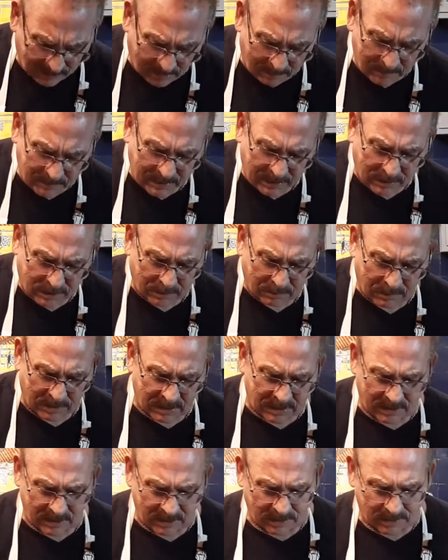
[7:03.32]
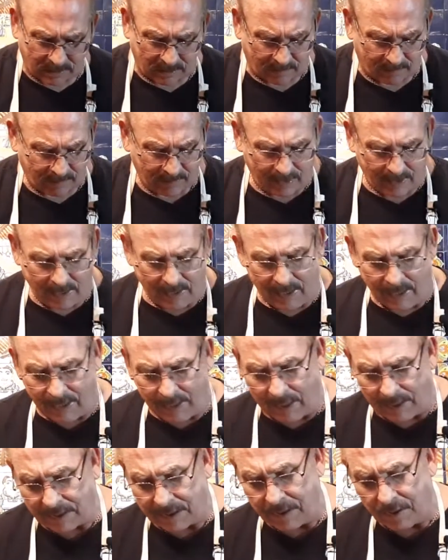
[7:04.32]
comes out so much easier.
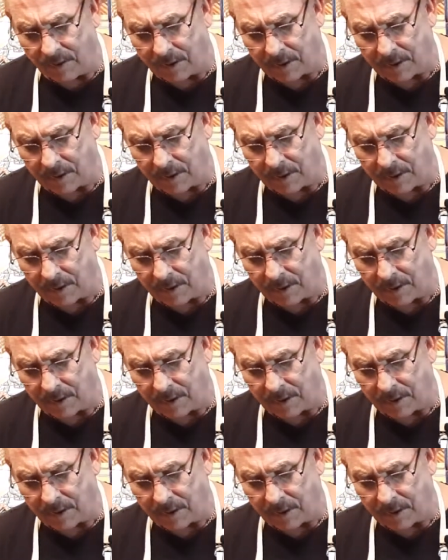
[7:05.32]
And I still